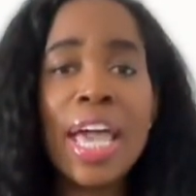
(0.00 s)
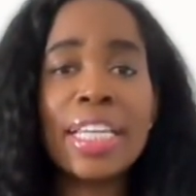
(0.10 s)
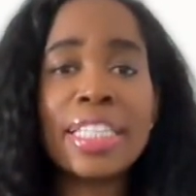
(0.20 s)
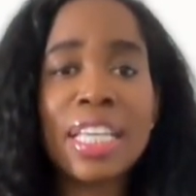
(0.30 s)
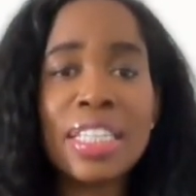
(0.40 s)

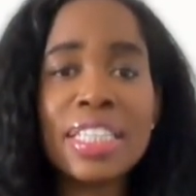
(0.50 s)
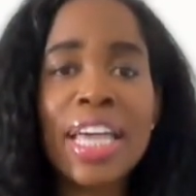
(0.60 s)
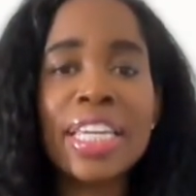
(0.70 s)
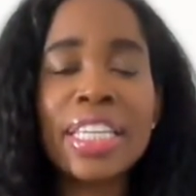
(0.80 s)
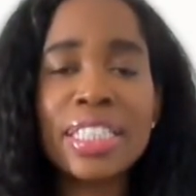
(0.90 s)
and it does
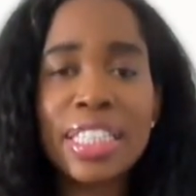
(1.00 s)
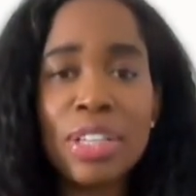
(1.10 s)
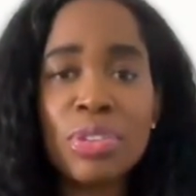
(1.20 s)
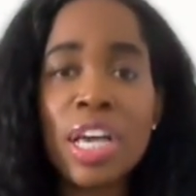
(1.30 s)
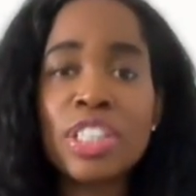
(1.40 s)
that in a
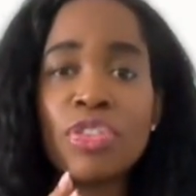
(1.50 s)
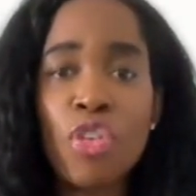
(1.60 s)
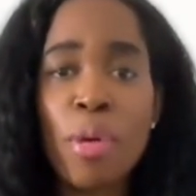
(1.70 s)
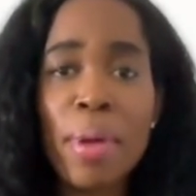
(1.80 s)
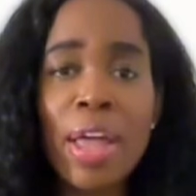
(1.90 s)
standardized
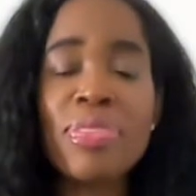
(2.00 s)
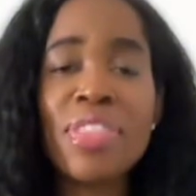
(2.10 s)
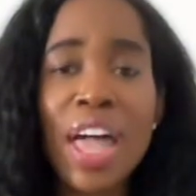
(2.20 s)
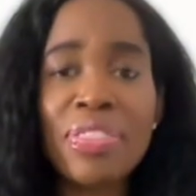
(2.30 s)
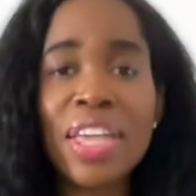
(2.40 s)

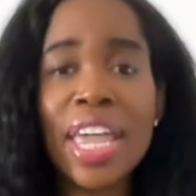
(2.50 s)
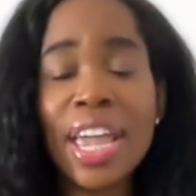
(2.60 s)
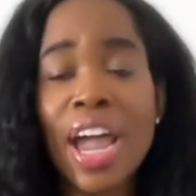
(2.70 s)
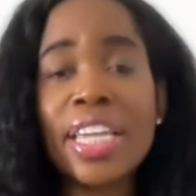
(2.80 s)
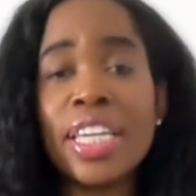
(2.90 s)
format that the
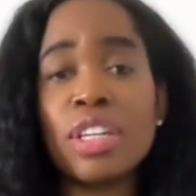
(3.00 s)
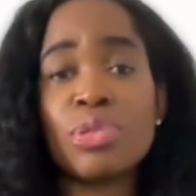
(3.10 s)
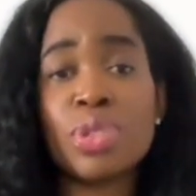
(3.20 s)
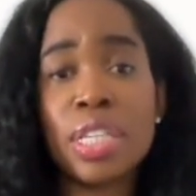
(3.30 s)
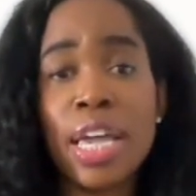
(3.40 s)
AI can
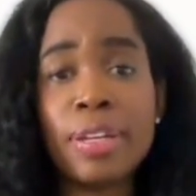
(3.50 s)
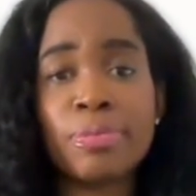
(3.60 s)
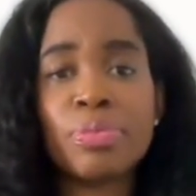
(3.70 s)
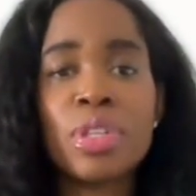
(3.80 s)
understand.